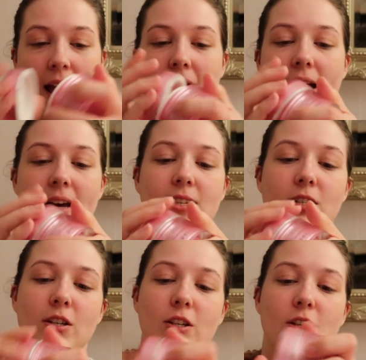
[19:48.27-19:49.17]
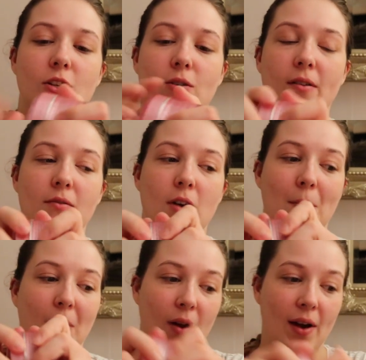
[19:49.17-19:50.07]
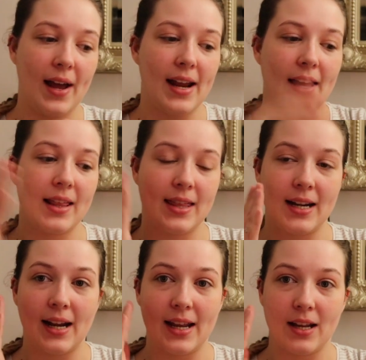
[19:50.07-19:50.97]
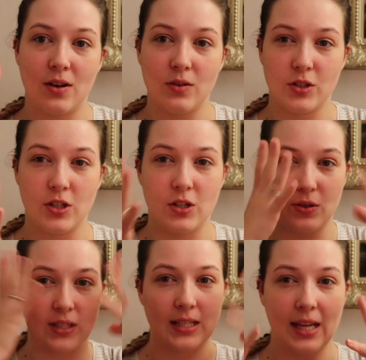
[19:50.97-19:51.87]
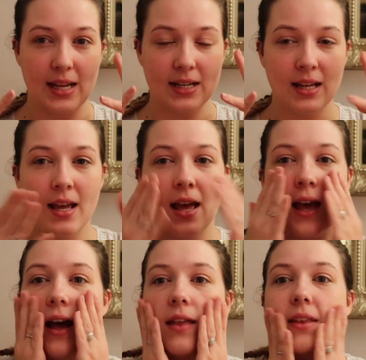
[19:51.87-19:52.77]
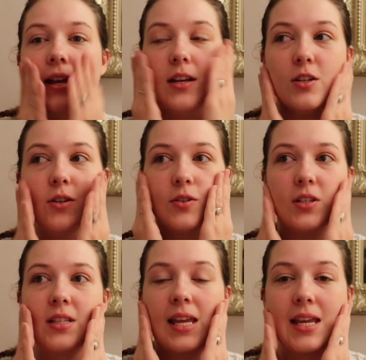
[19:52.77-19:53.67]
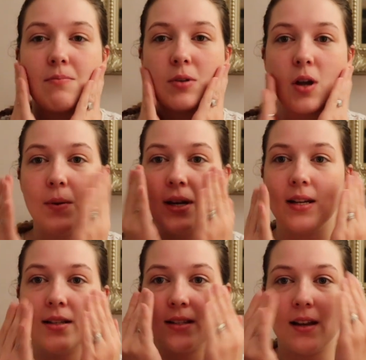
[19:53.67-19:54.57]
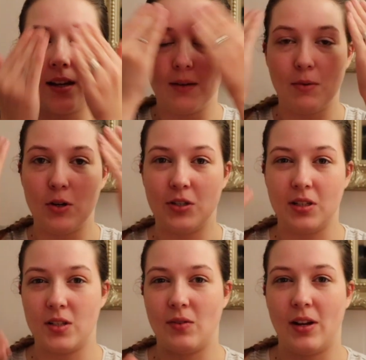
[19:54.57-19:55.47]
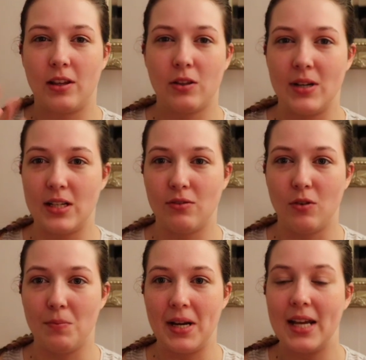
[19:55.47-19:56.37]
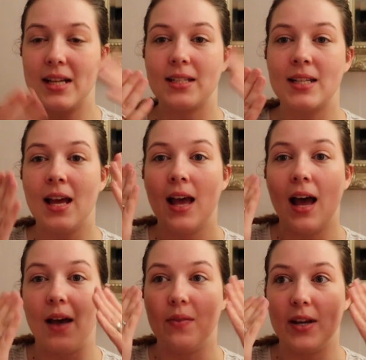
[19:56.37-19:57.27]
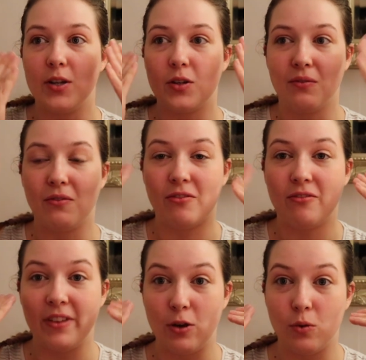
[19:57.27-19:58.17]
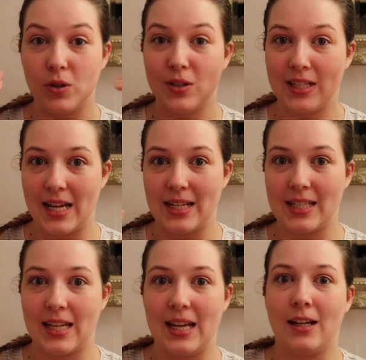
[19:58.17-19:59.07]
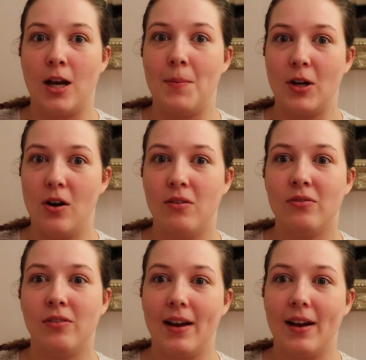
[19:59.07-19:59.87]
And you apply a thin layer onto your skin. And then you just keep going in circular motions for like 3 to 4 minutes. And then you can feel your dead skin coming off.